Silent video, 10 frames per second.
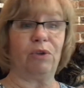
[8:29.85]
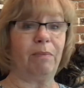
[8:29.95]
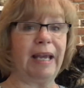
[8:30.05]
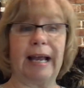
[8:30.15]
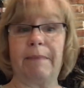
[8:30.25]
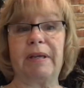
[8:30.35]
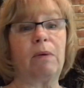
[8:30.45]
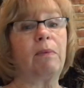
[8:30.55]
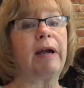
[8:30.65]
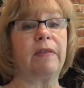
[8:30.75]
You may not be
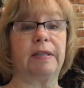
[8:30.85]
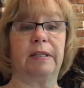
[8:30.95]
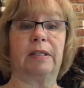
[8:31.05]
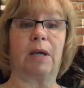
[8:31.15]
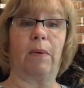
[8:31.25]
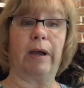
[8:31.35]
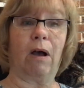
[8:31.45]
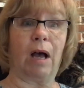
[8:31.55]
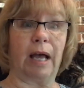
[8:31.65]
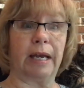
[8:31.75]
aware this is going
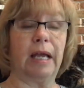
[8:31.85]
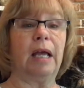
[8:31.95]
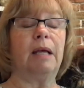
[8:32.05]
on.